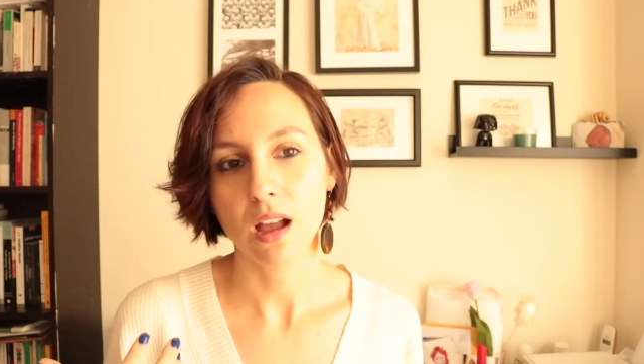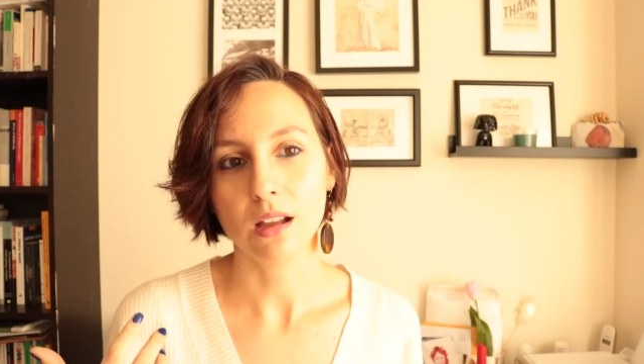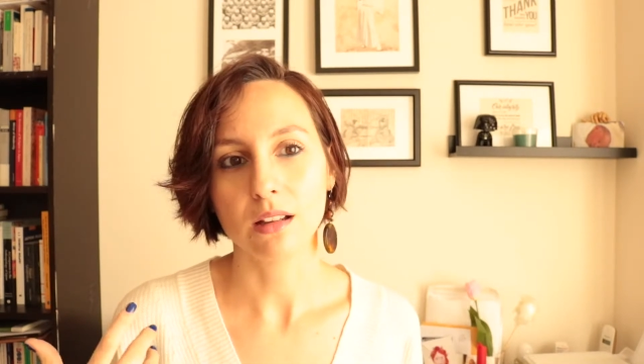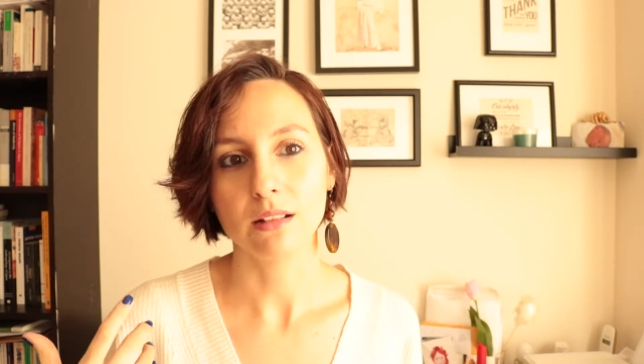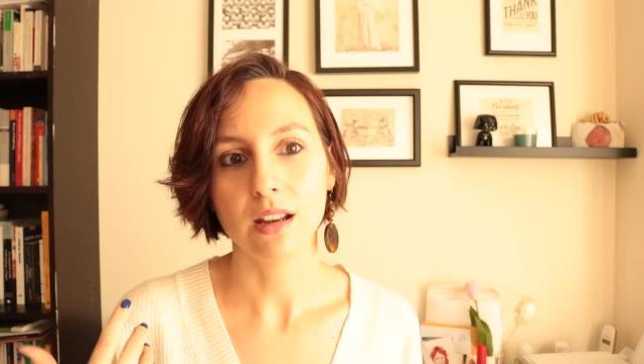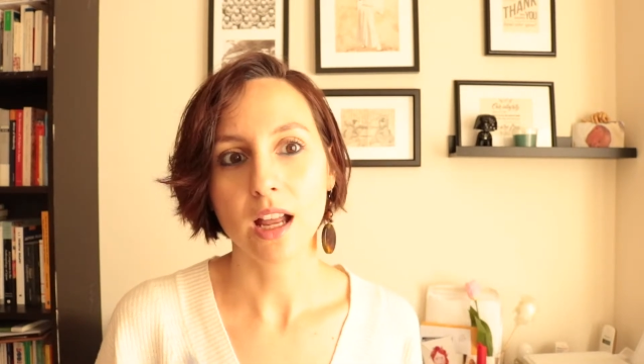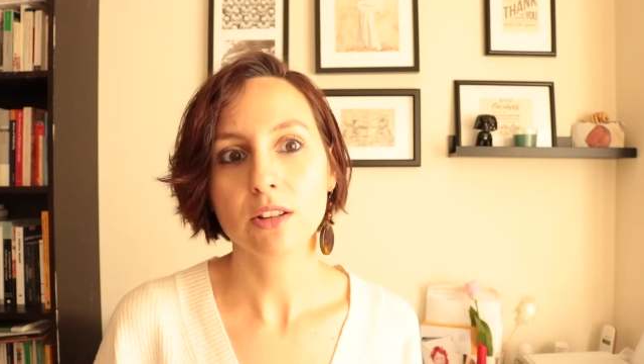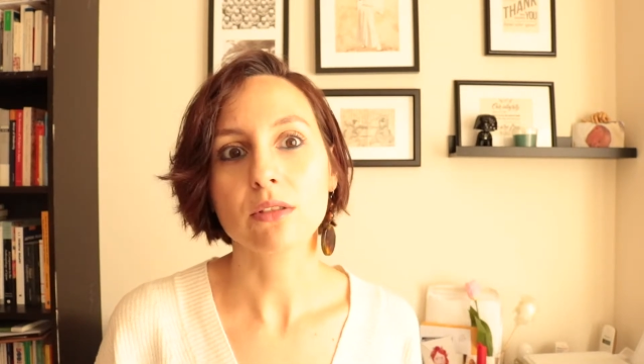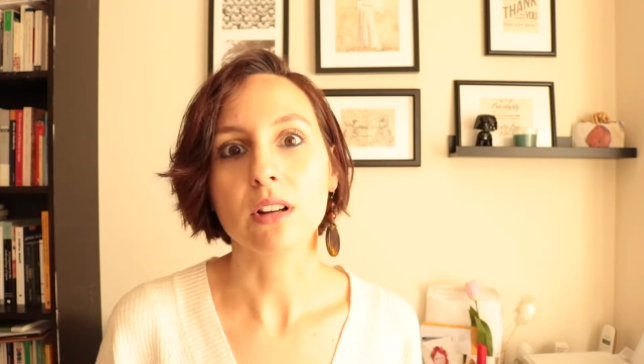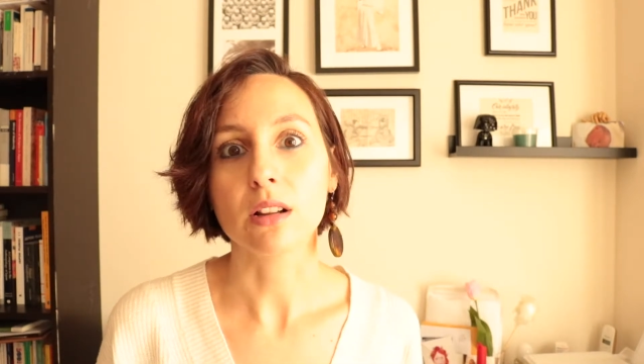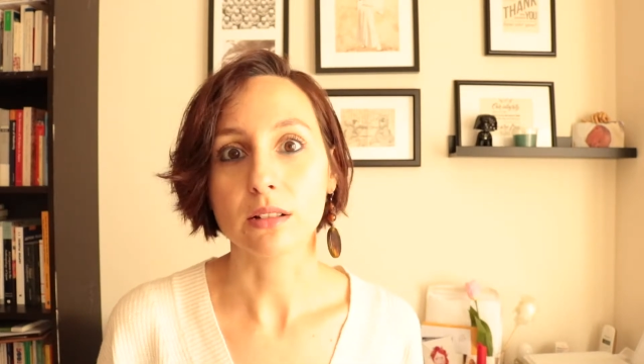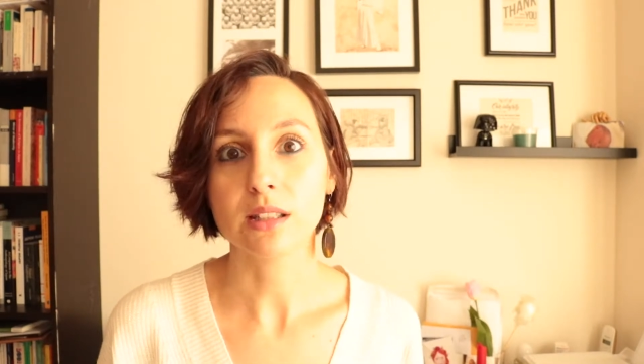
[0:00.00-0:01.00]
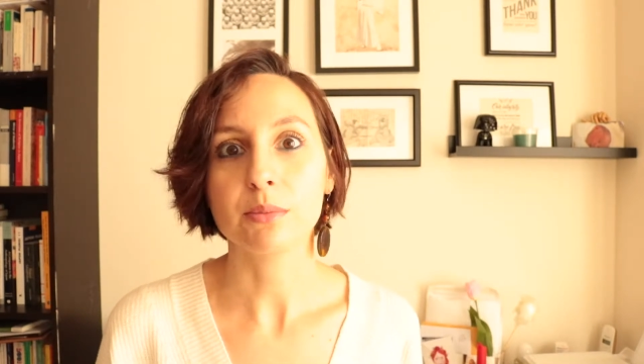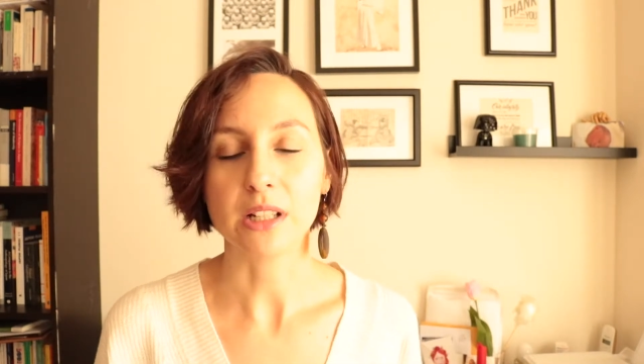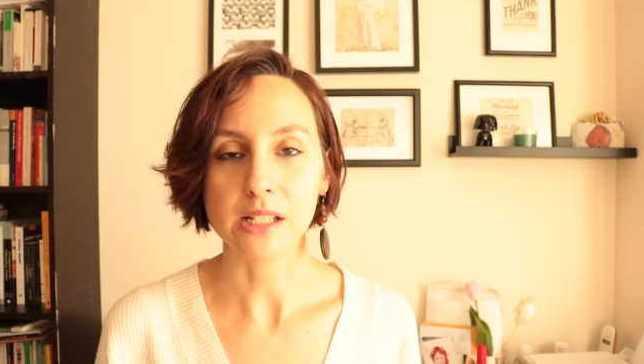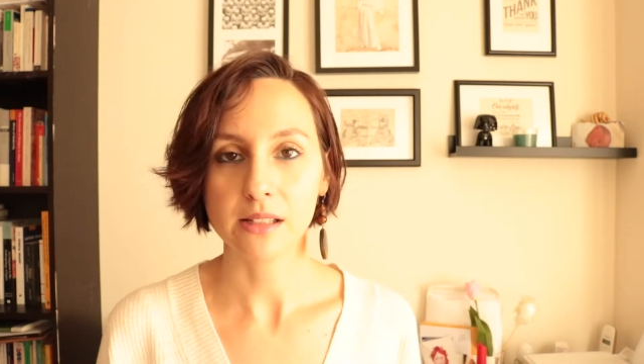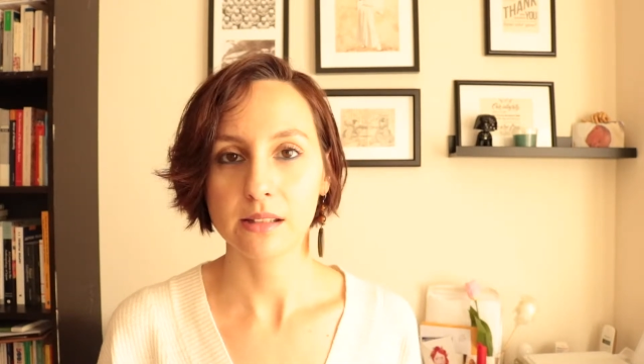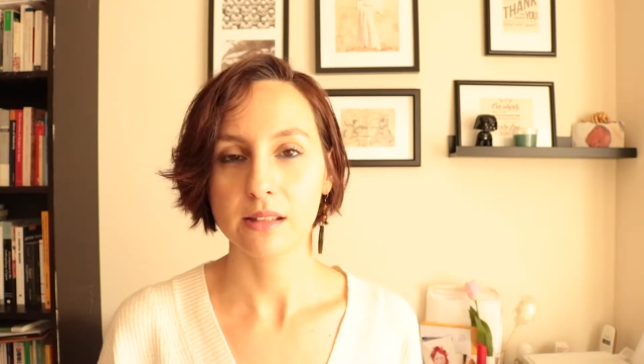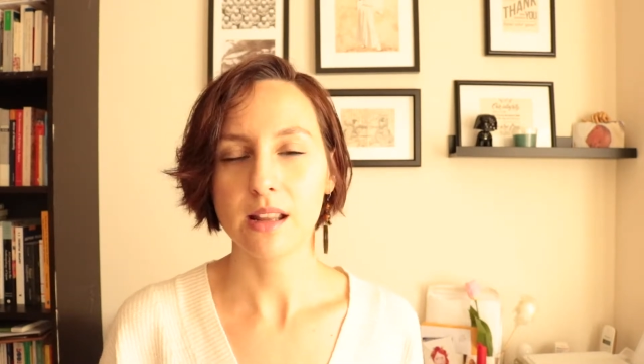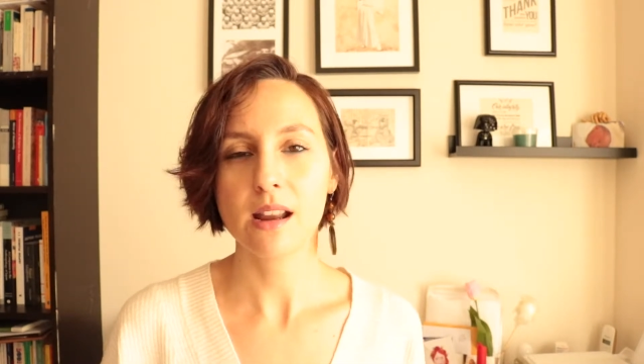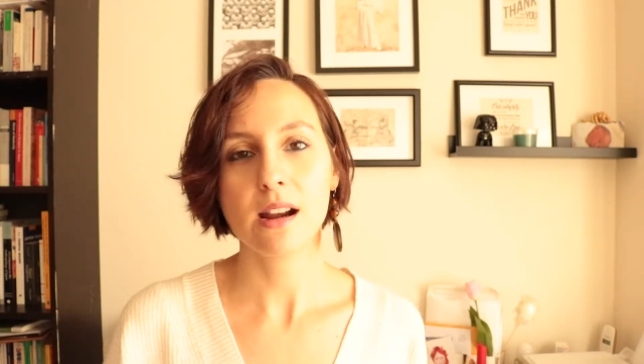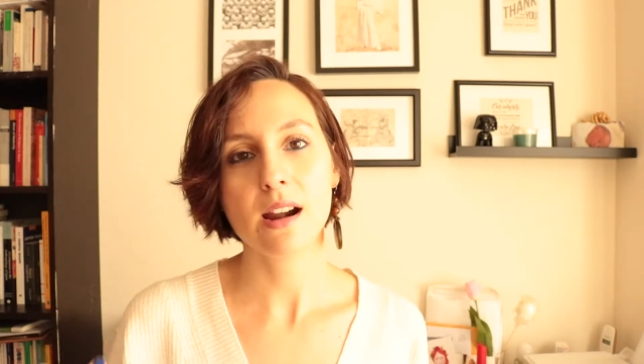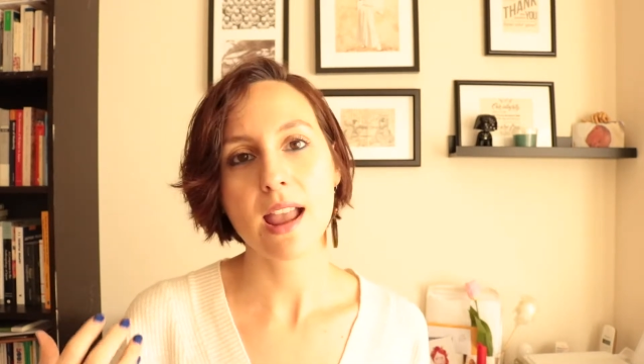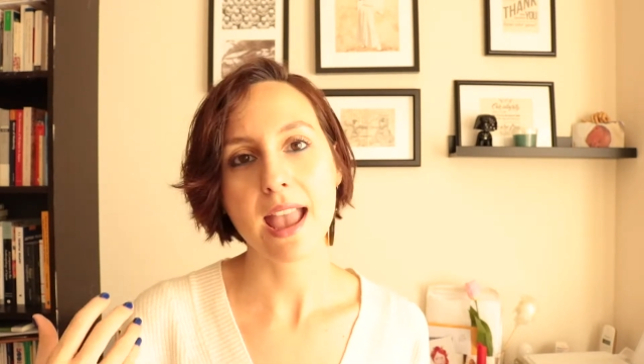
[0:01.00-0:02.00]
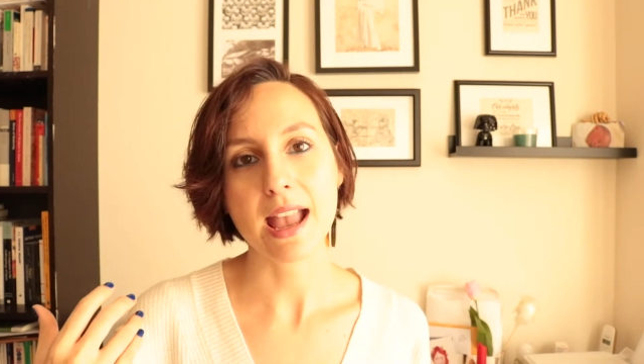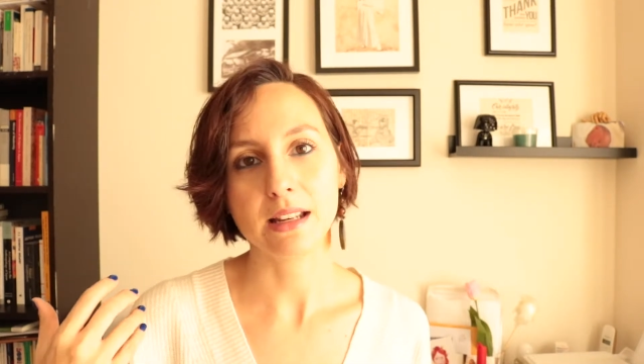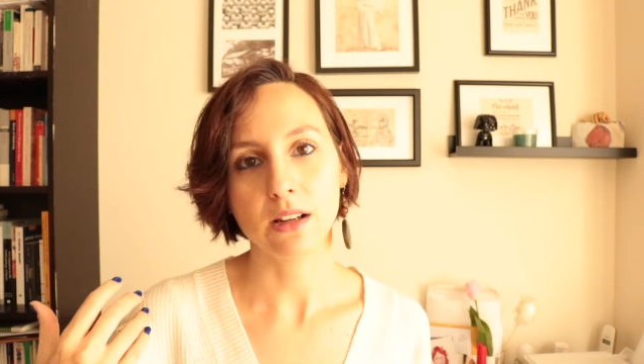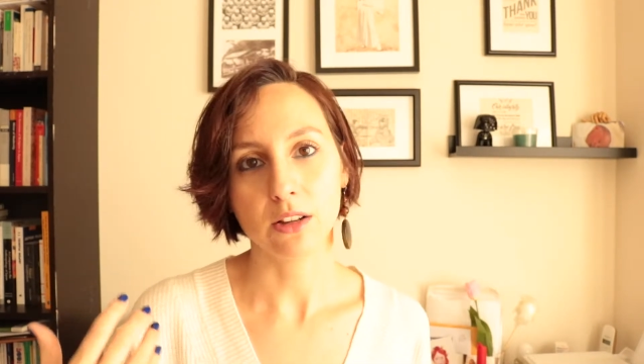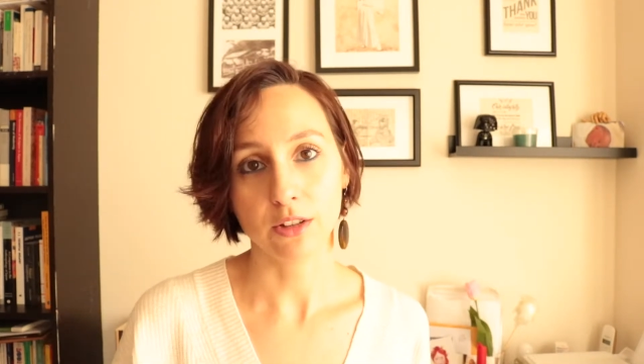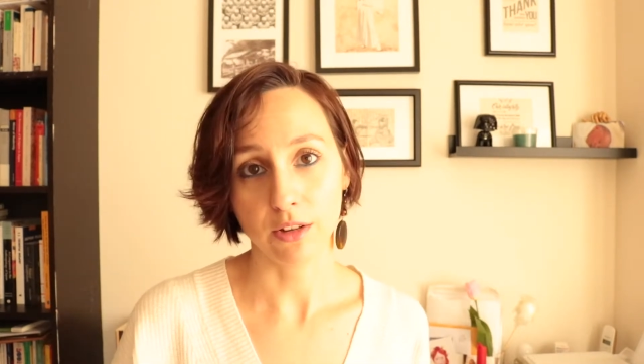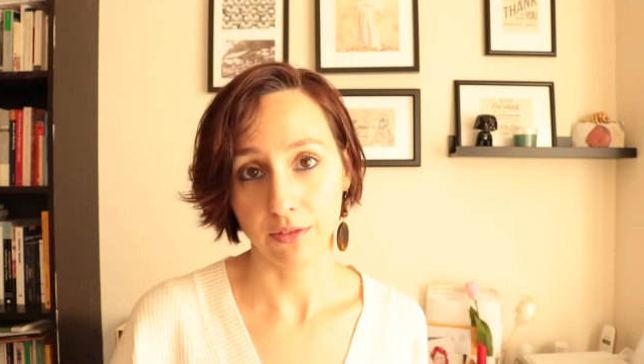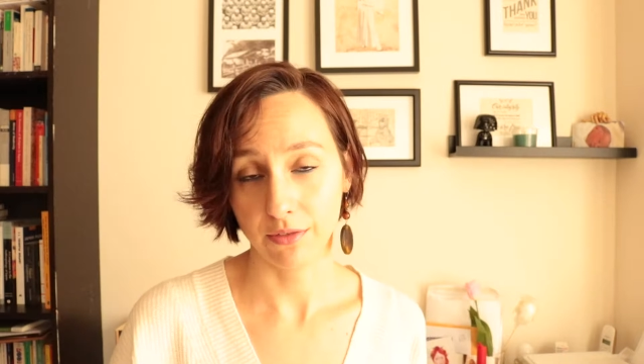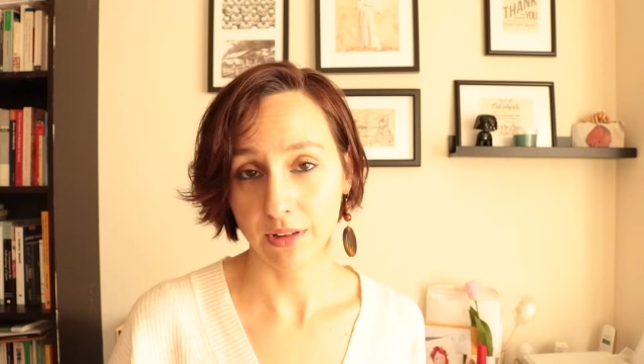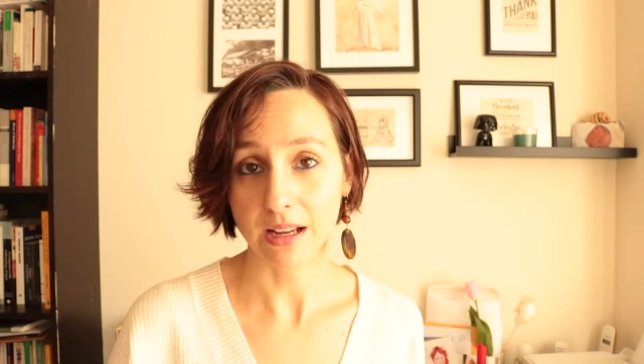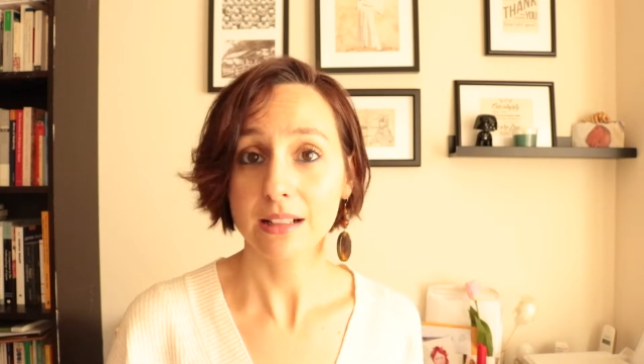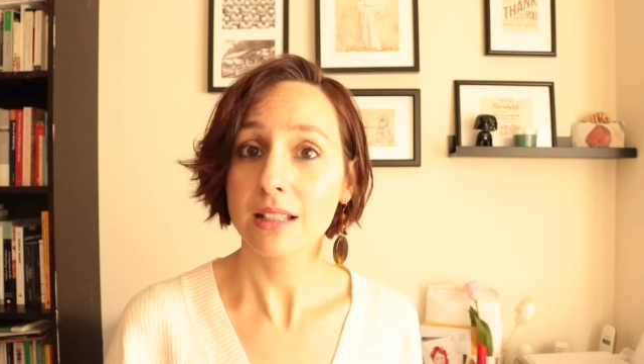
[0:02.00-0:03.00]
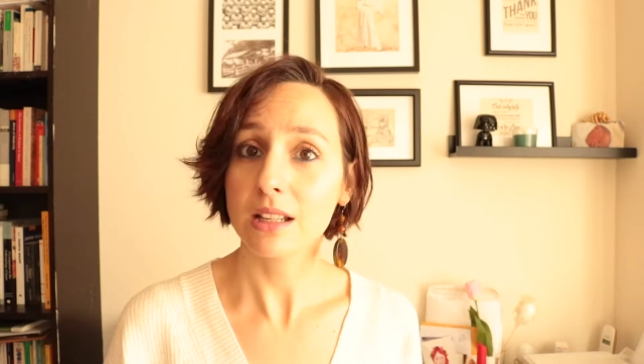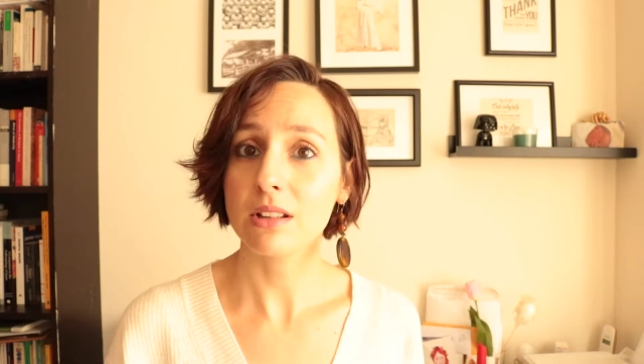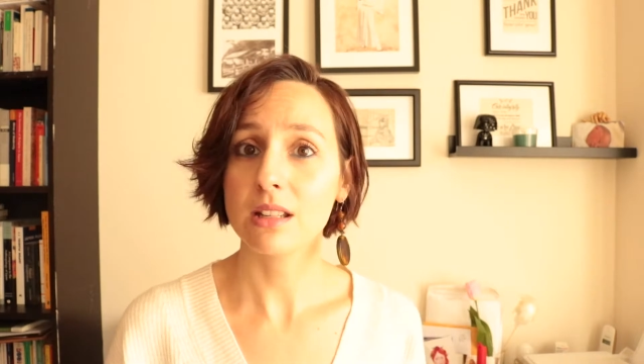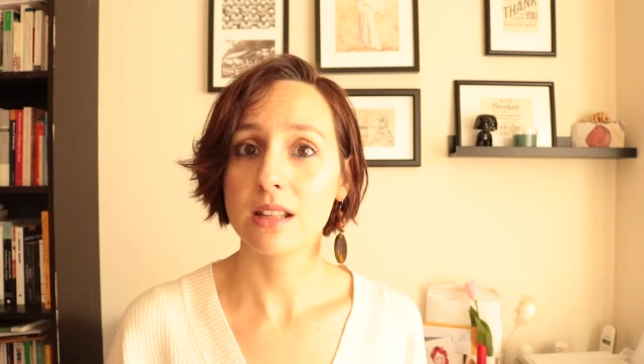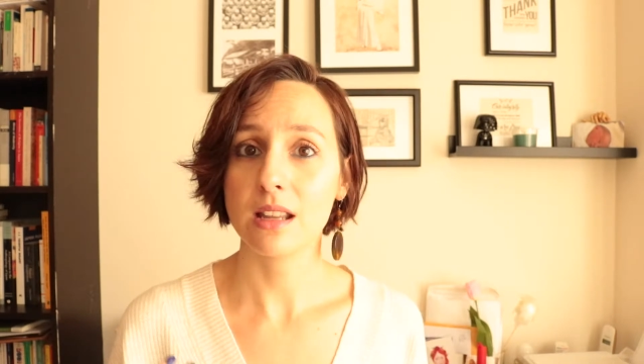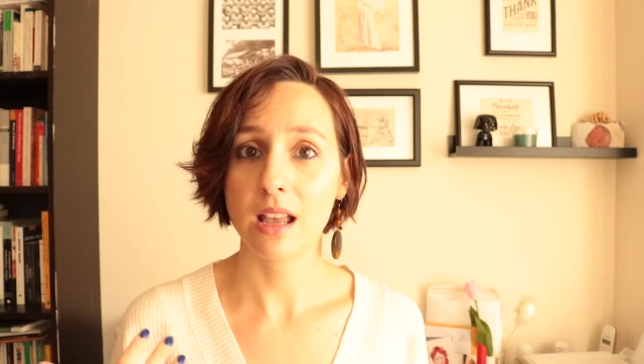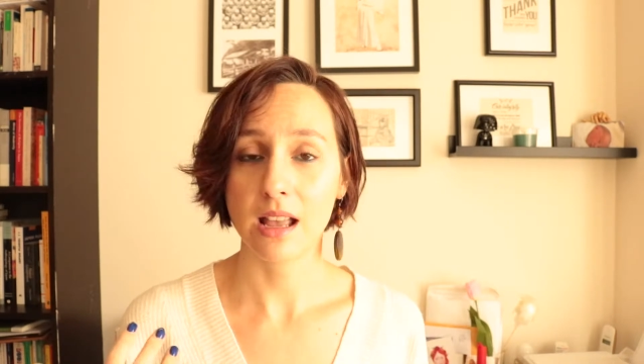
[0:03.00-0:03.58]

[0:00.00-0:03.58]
natural hot springs there and a lot of activity,